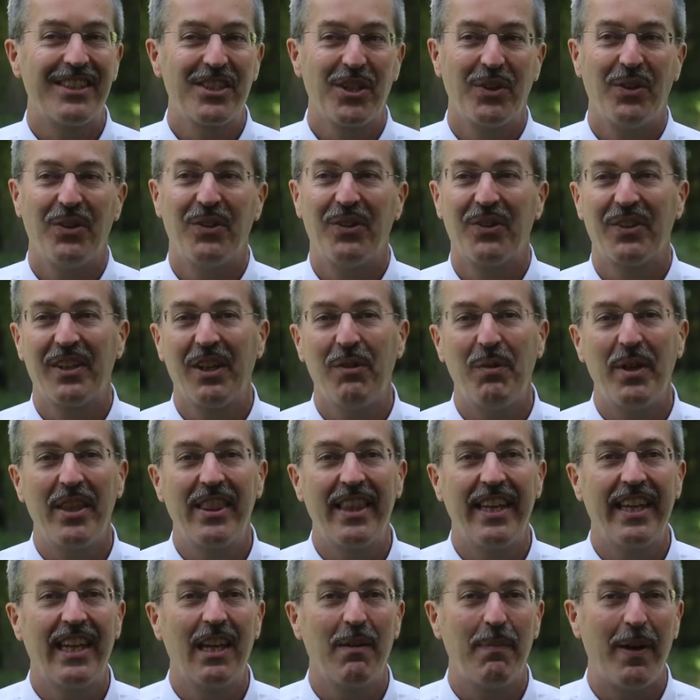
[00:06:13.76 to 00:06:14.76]
So can we
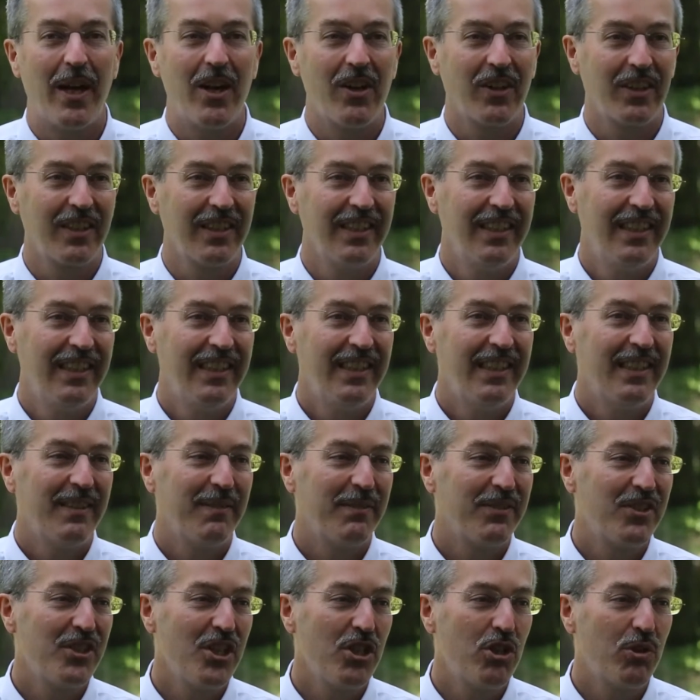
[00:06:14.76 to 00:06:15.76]
think about
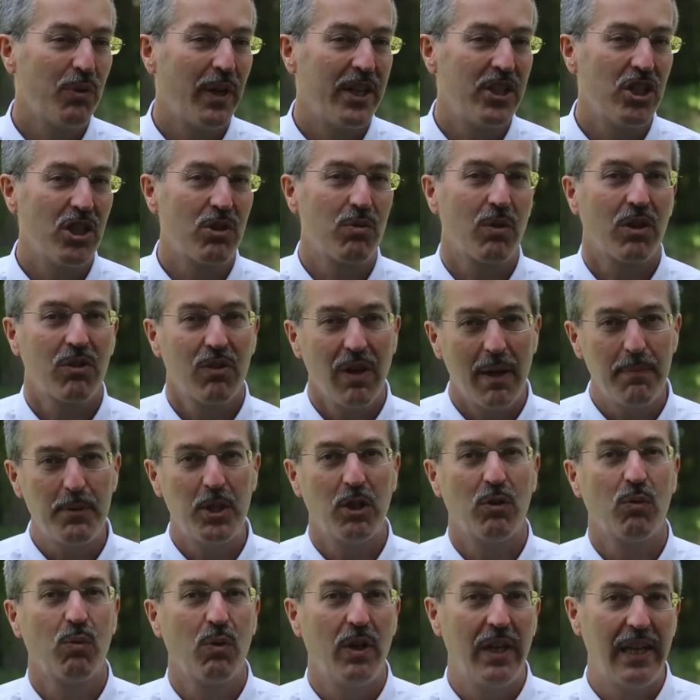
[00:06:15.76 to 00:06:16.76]
situations where
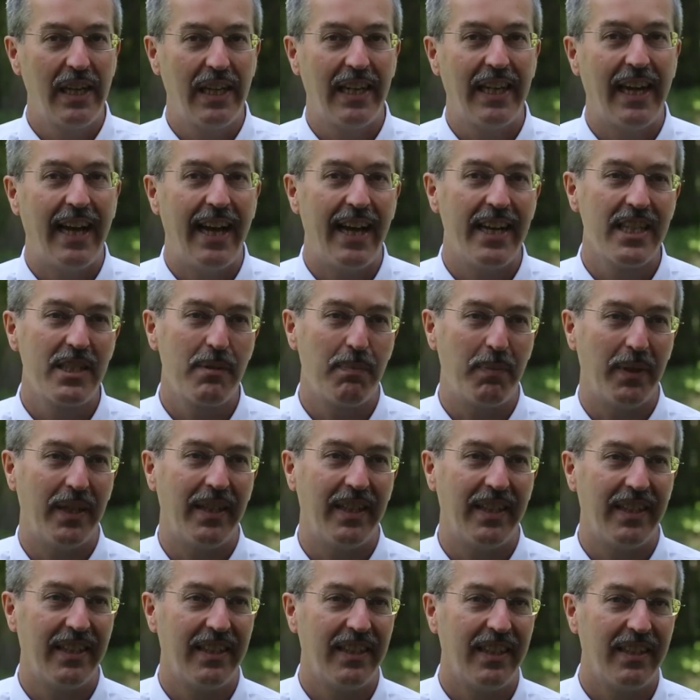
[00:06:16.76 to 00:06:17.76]
corruption really has
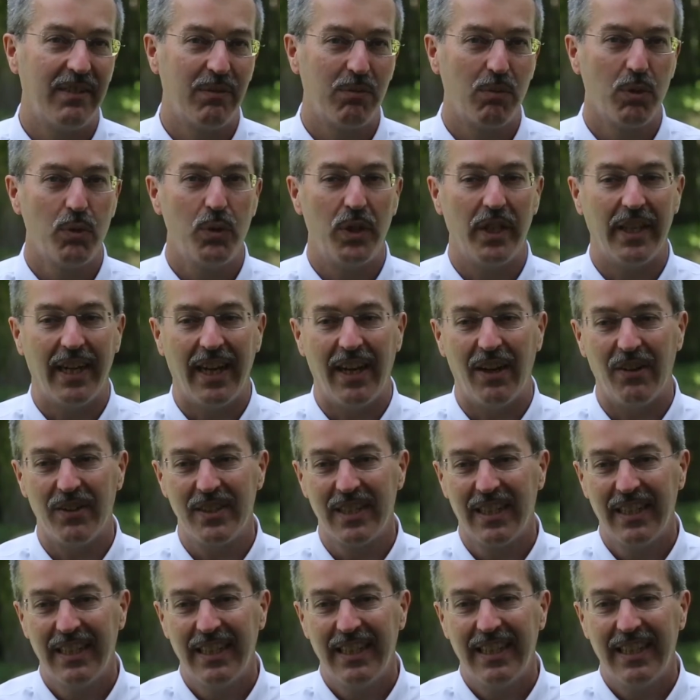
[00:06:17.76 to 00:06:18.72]
been rooted out?